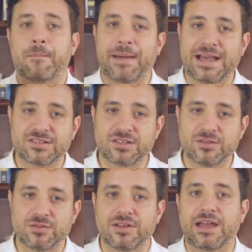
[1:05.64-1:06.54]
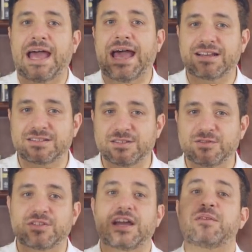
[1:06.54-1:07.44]
passive,
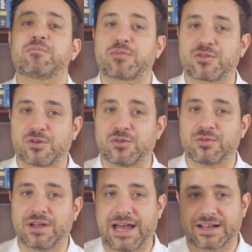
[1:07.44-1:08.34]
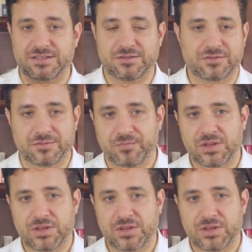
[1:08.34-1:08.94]
active, and proactive.